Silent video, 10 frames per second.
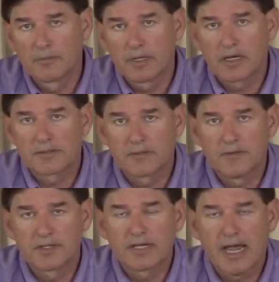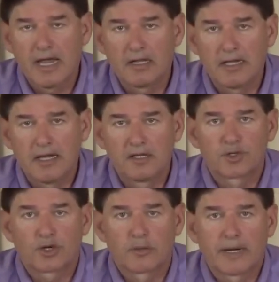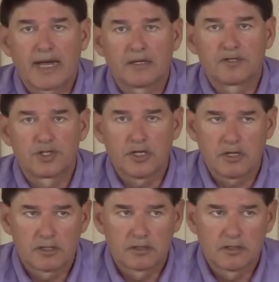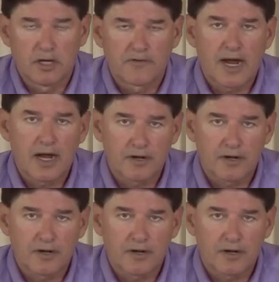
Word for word: And because of this alien terminology of